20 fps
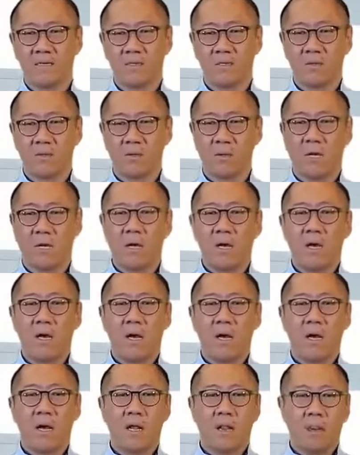So
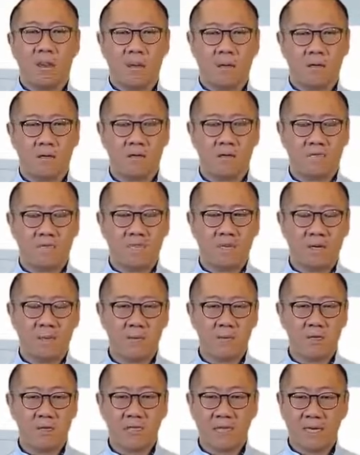a lot of
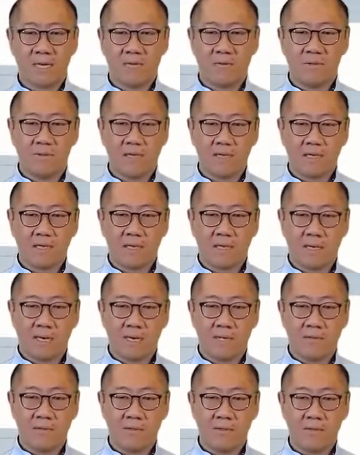frameworks out there to
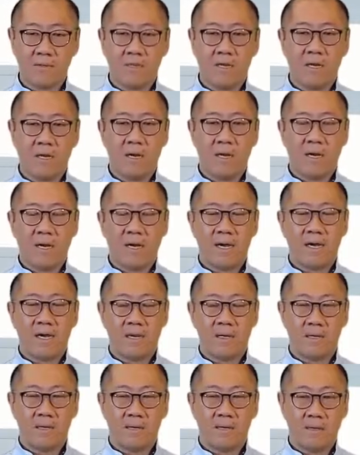guide you,
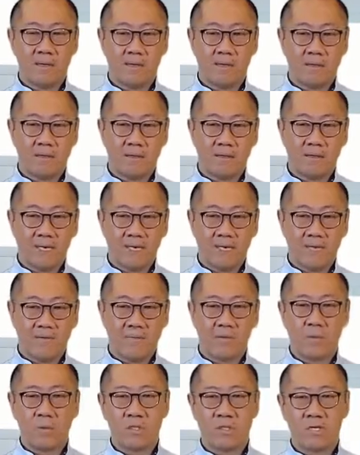and they
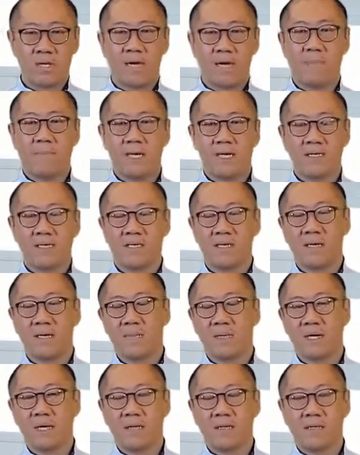give you
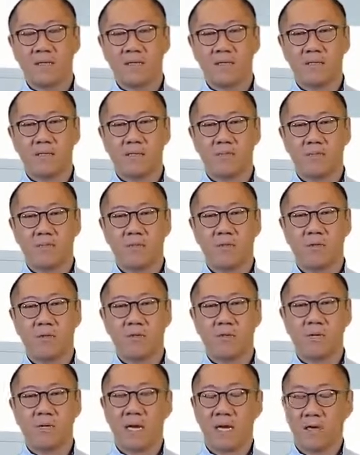step-by-step guidance and
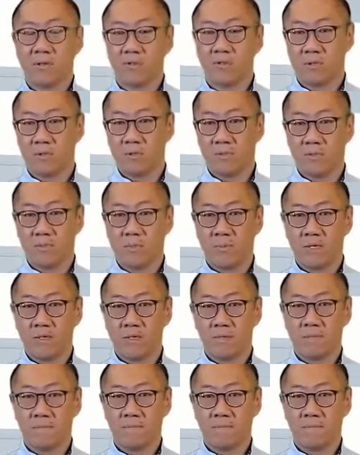approach on how to respond.